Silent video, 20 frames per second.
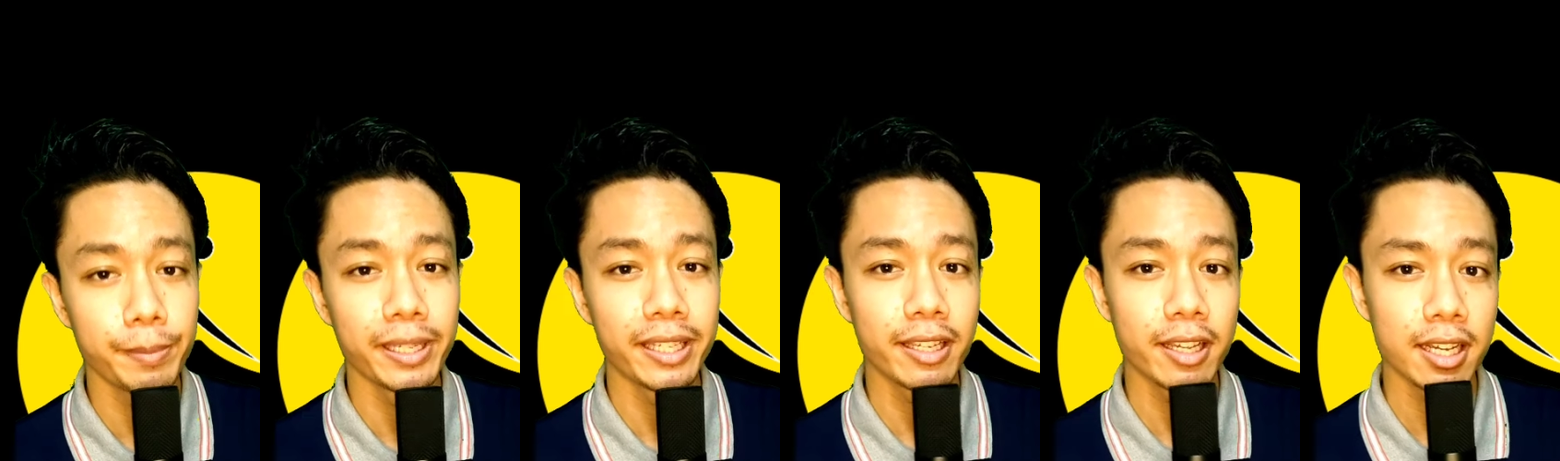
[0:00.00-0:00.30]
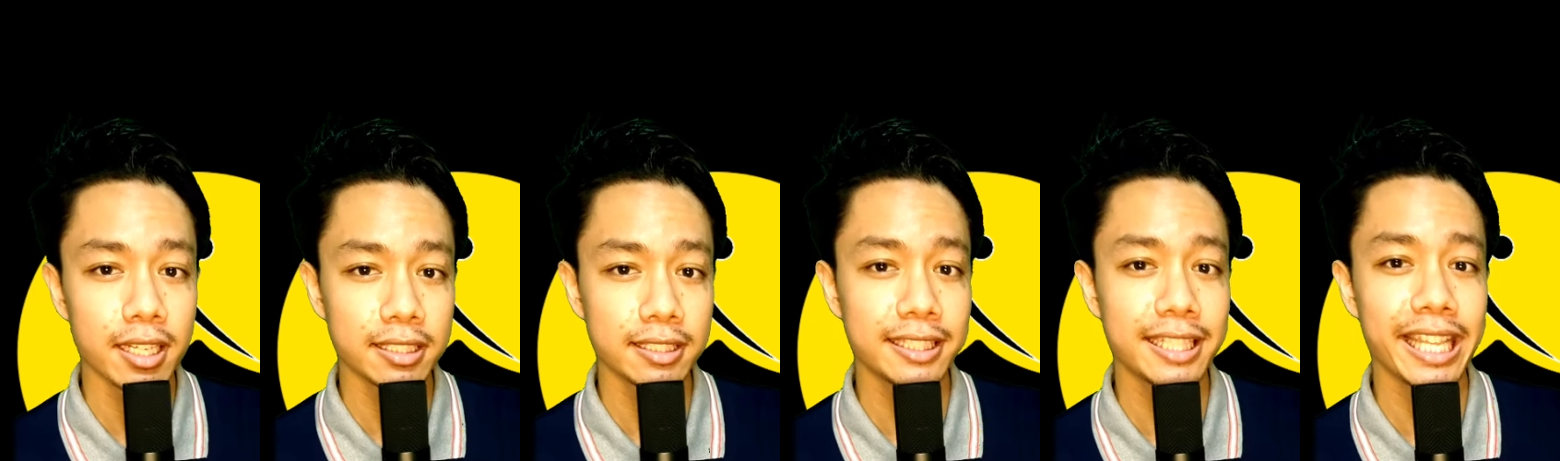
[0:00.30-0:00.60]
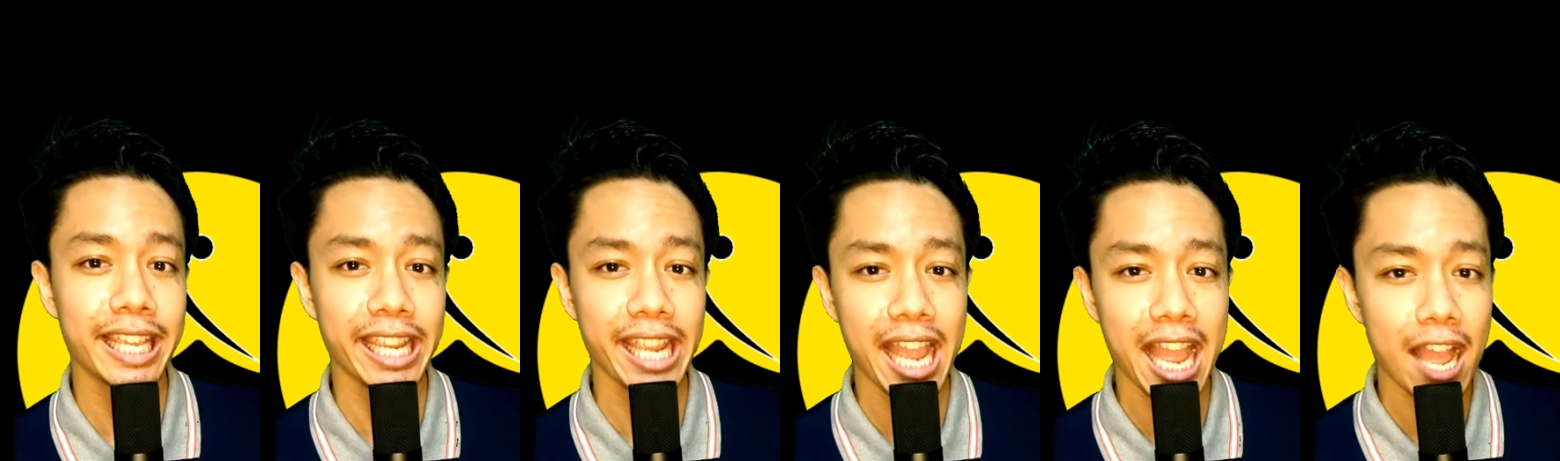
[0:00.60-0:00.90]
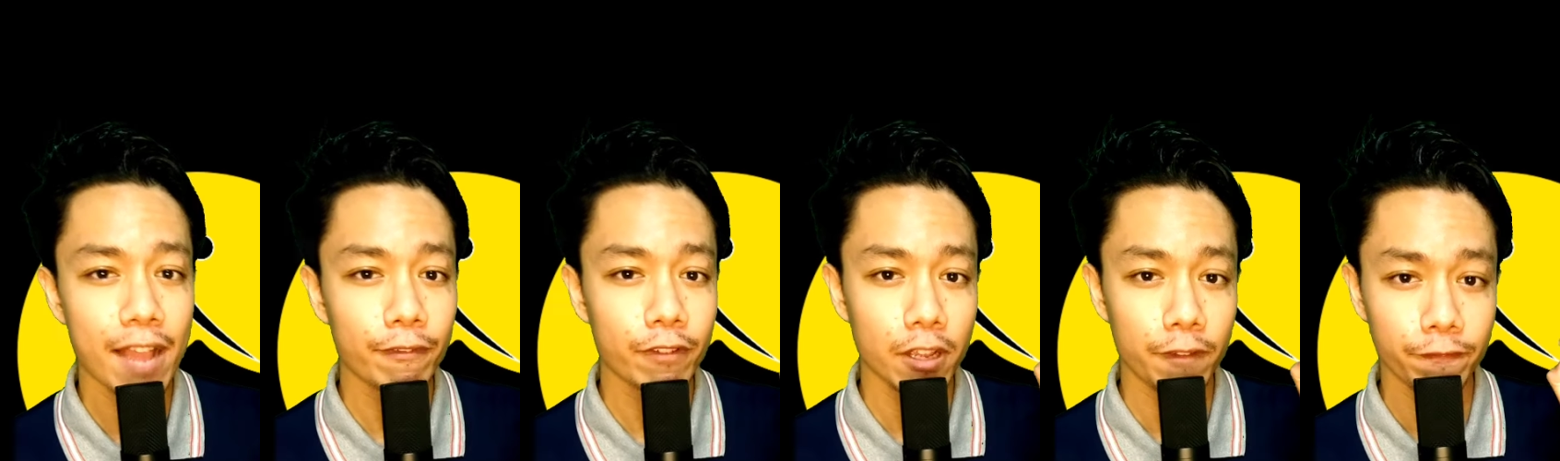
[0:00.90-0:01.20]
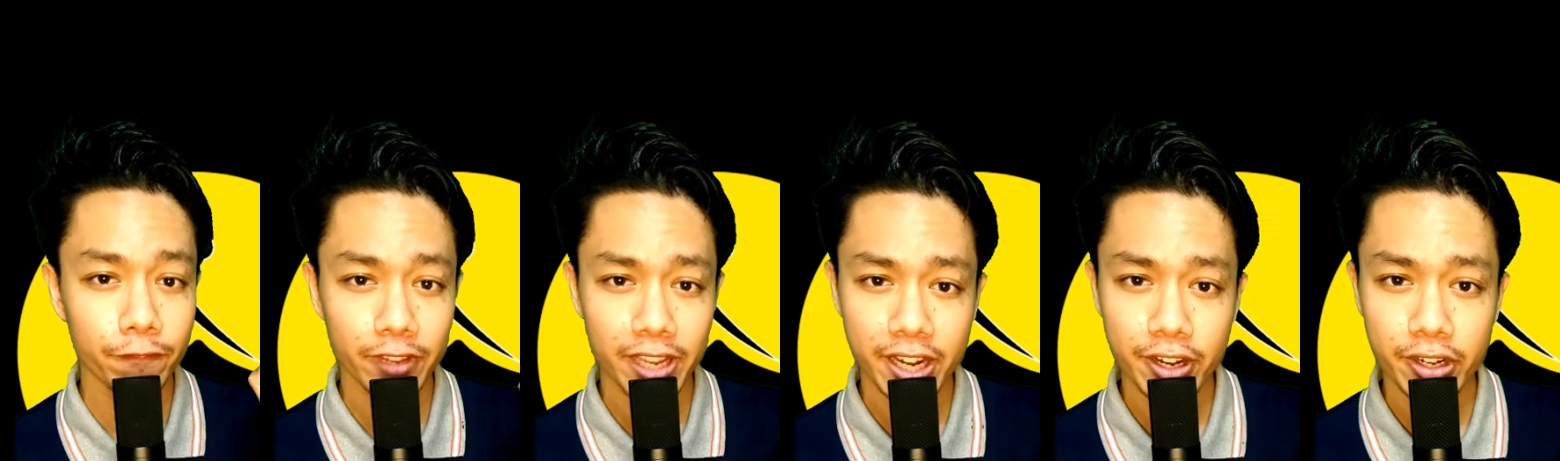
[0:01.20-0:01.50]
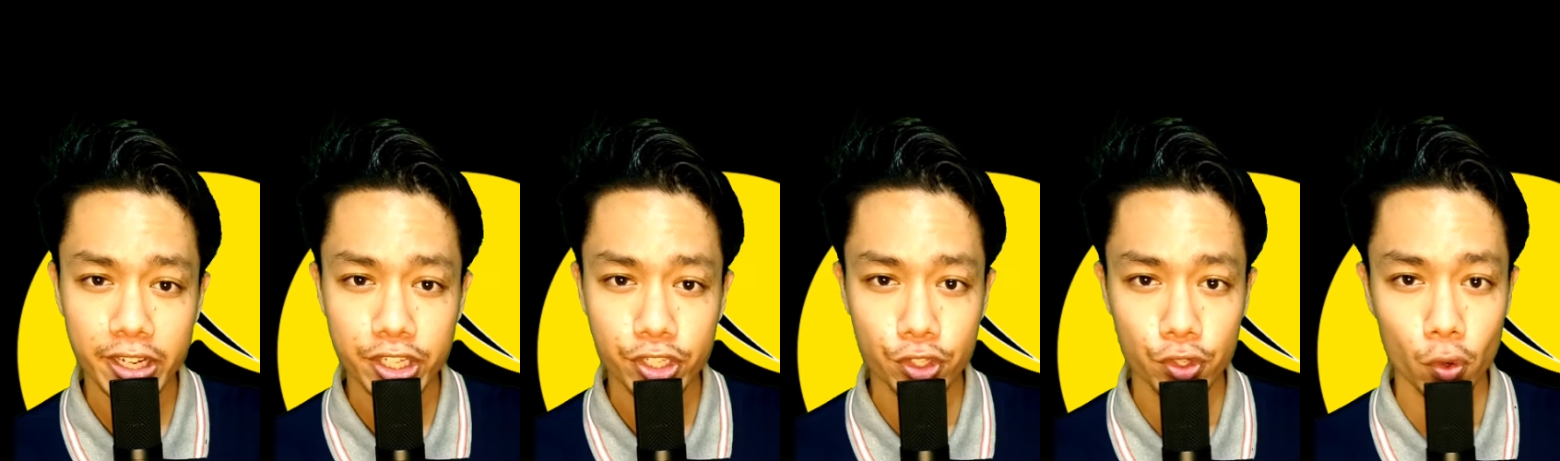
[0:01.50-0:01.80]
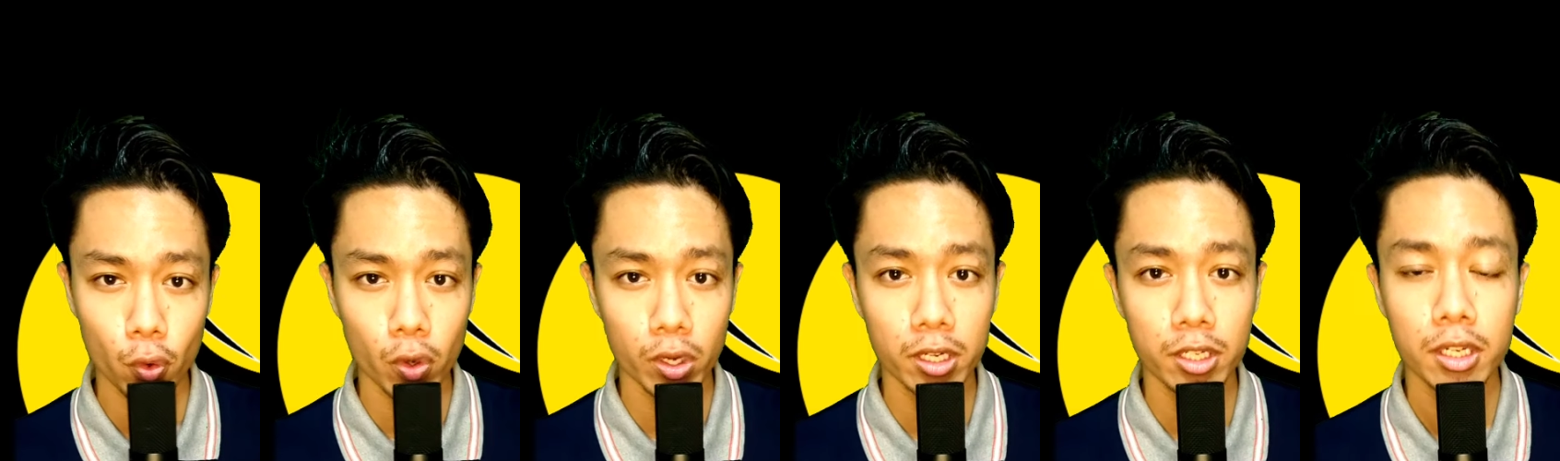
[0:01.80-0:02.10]
because they have a very
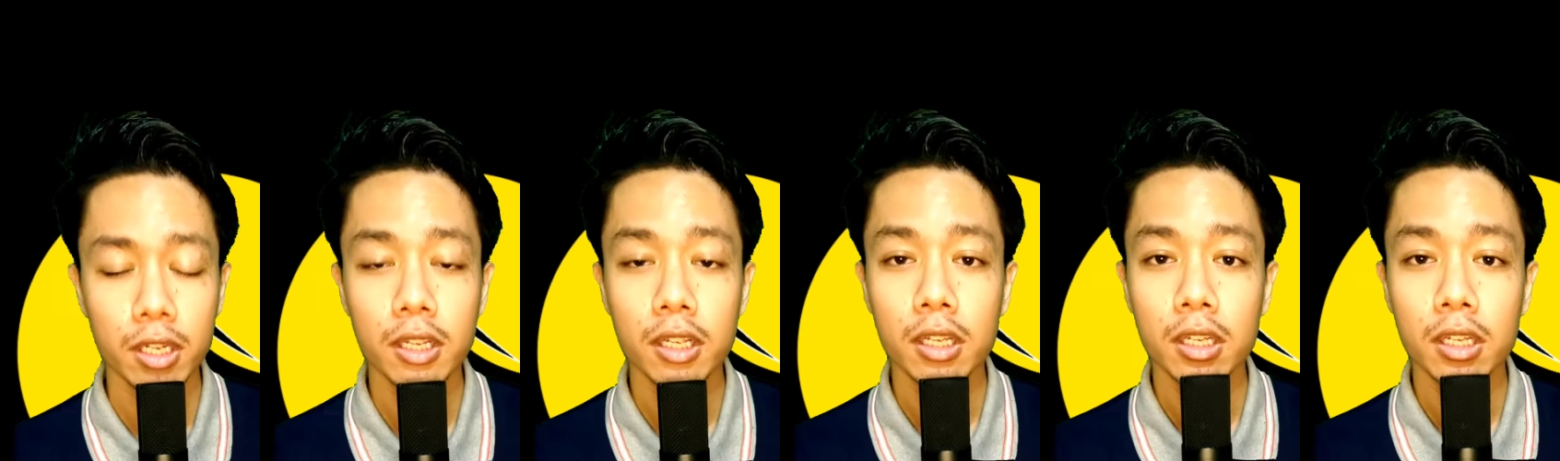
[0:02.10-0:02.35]
short